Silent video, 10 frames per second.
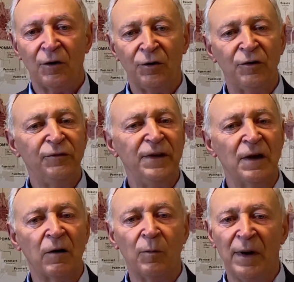on the
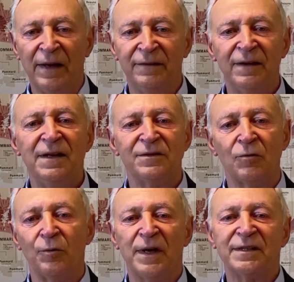final blend is
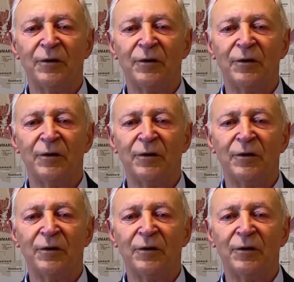always